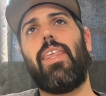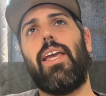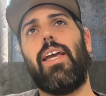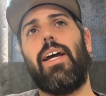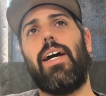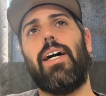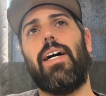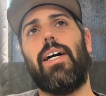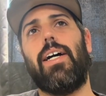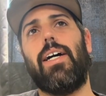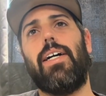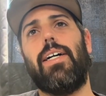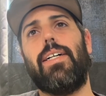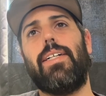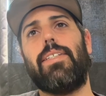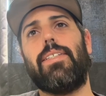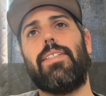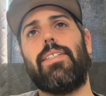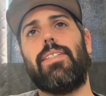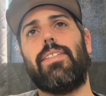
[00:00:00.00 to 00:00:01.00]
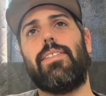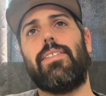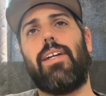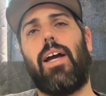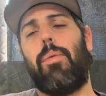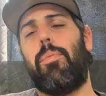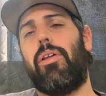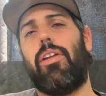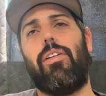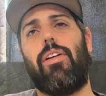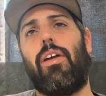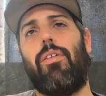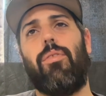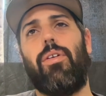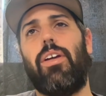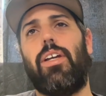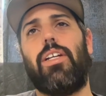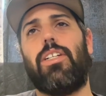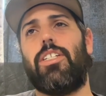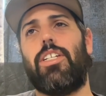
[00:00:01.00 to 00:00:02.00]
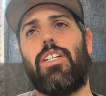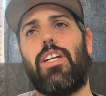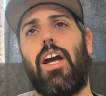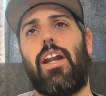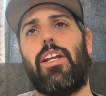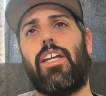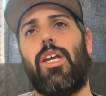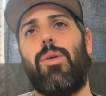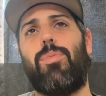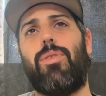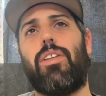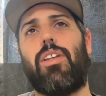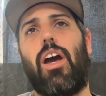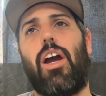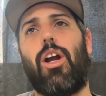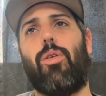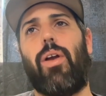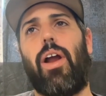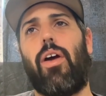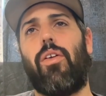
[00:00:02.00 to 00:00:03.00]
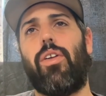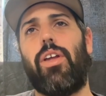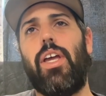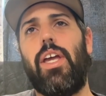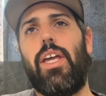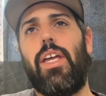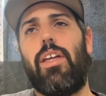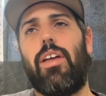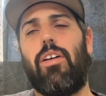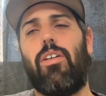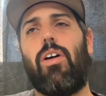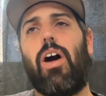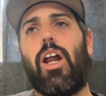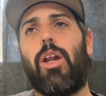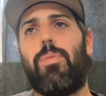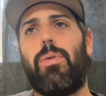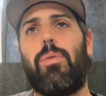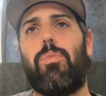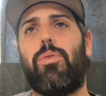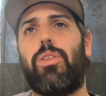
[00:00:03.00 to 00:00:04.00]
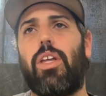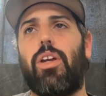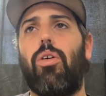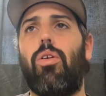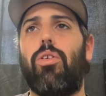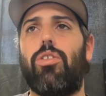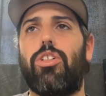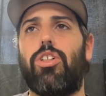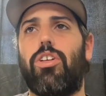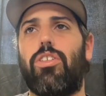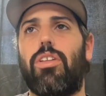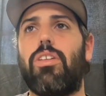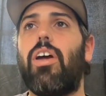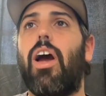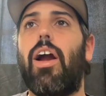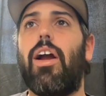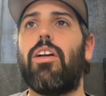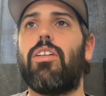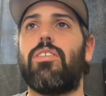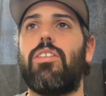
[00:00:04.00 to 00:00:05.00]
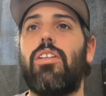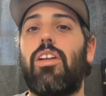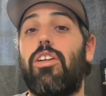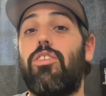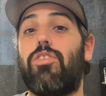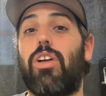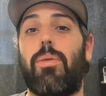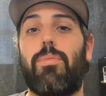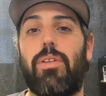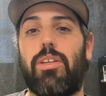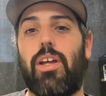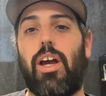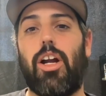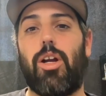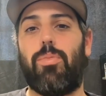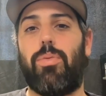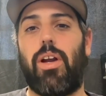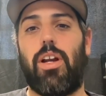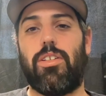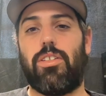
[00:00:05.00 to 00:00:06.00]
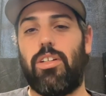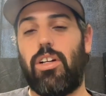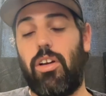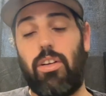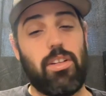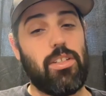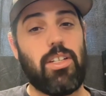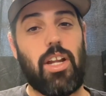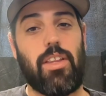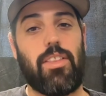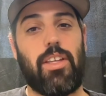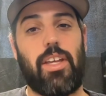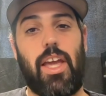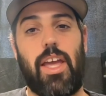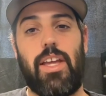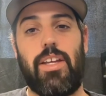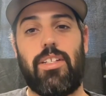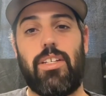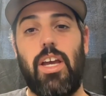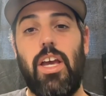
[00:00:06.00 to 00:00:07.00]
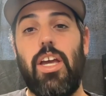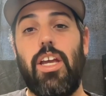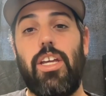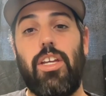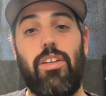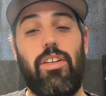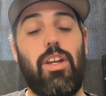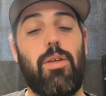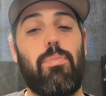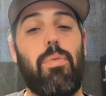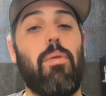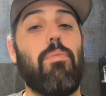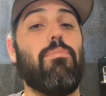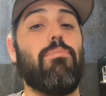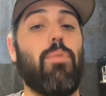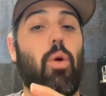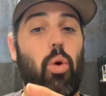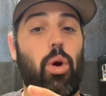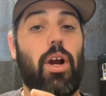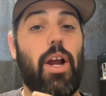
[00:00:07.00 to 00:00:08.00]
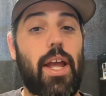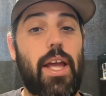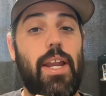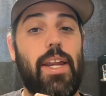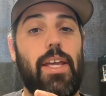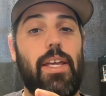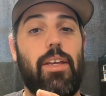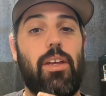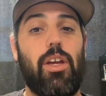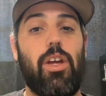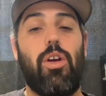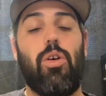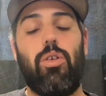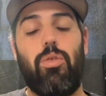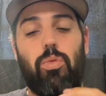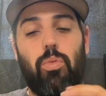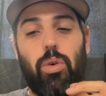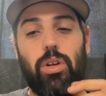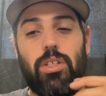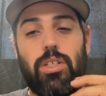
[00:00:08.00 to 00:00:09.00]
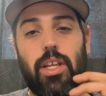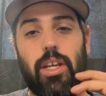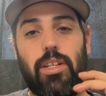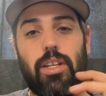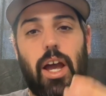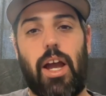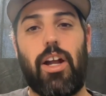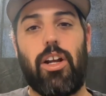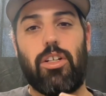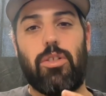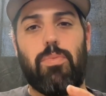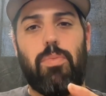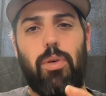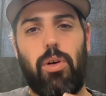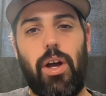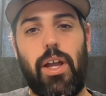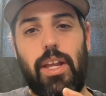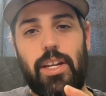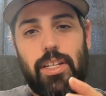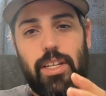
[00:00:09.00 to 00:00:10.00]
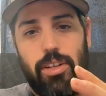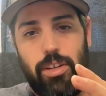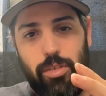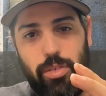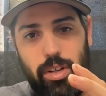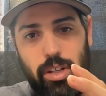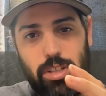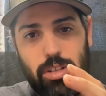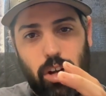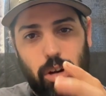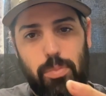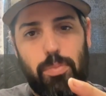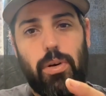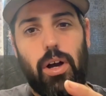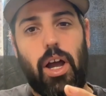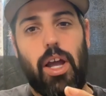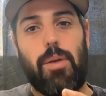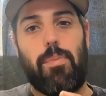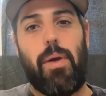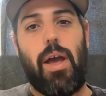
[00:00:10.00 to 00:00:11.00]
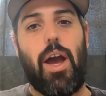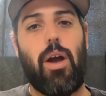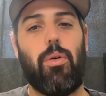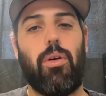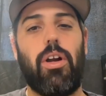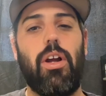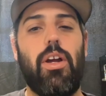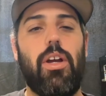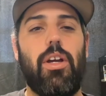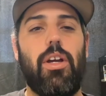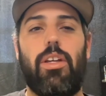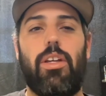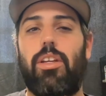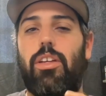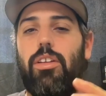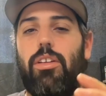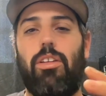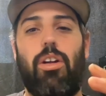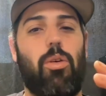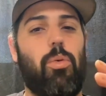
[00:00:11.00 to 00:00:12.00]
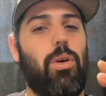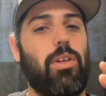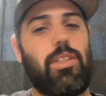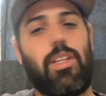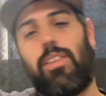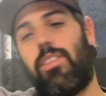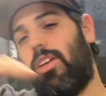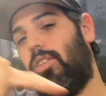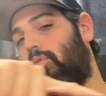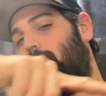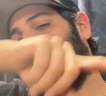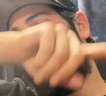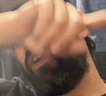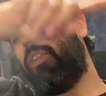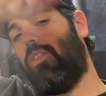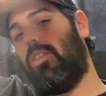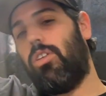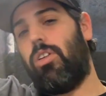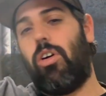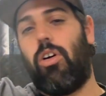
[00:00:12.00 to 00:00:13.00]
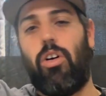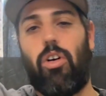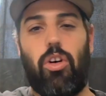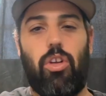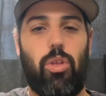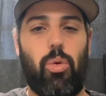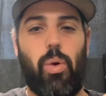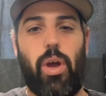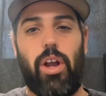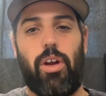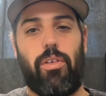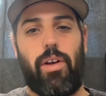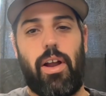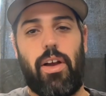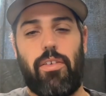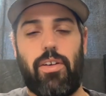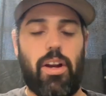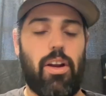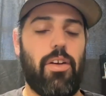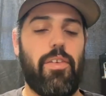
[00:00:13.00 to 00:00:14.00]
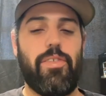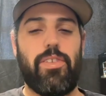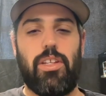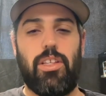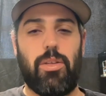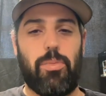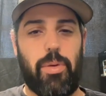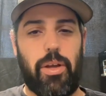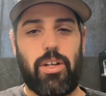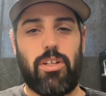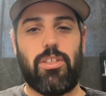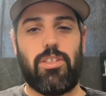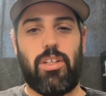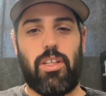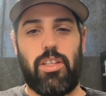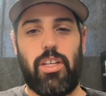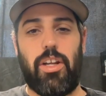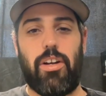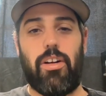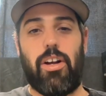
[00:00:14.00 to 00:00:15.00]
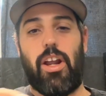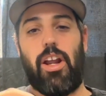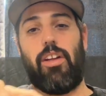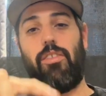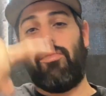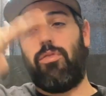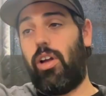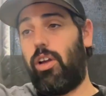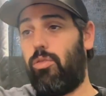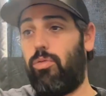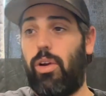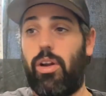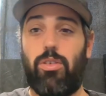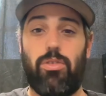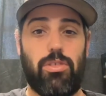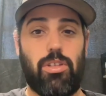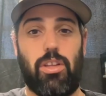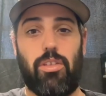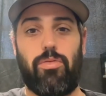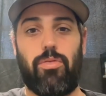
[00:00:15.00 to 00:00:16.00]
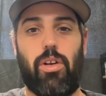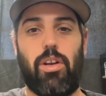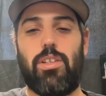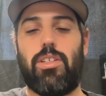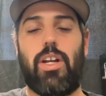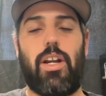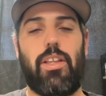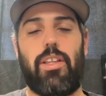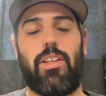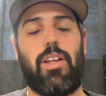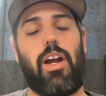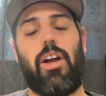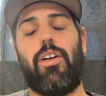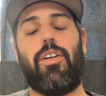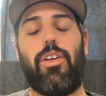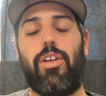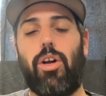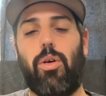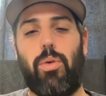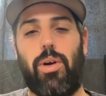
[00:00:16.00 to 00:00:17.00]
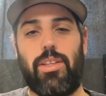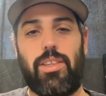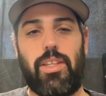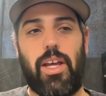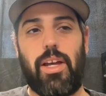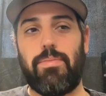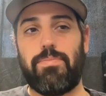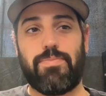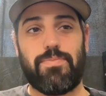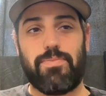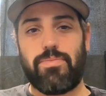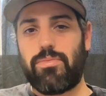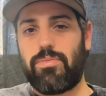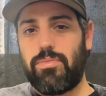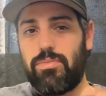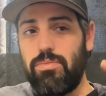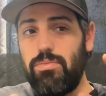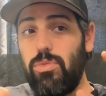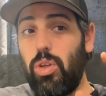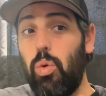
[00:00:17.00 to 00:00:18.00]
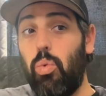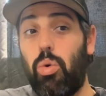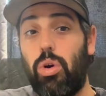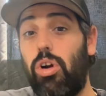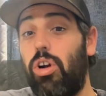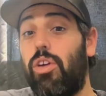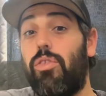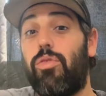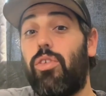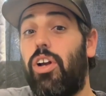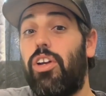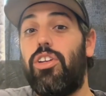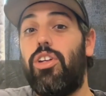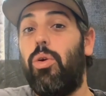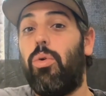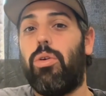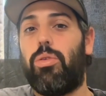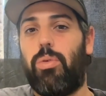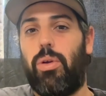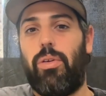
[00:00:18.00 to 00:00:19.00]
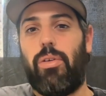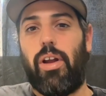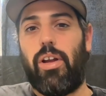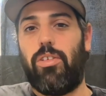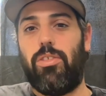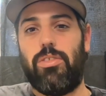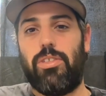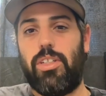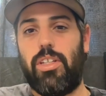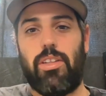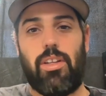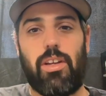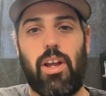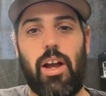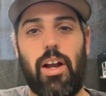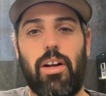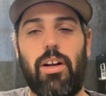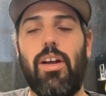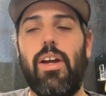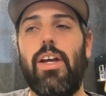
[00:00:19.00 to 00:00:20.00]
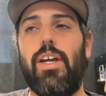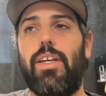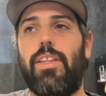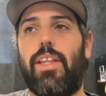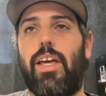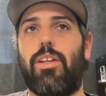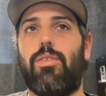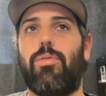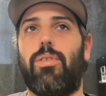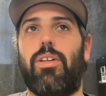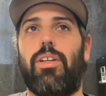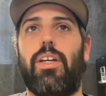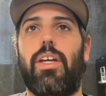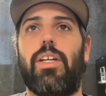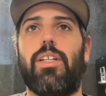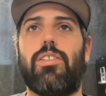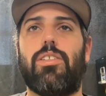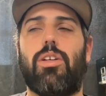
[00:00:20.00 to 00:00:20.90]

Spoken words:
I mean, it really is just got to keep the tire round. A lot of people think, oh, it shook the tires, you need to drop the tire pressure. No, it's not the case. You need to put more in it. Once that tire is planted and you really start applying power, you don't want that thing wrinkling all the way around. I know you've seen the pictures on the internet of like wrinkles on the front side of the tire. You don't want that. We're looking for like 2 or 3 wrinkles in the tire. That's really it.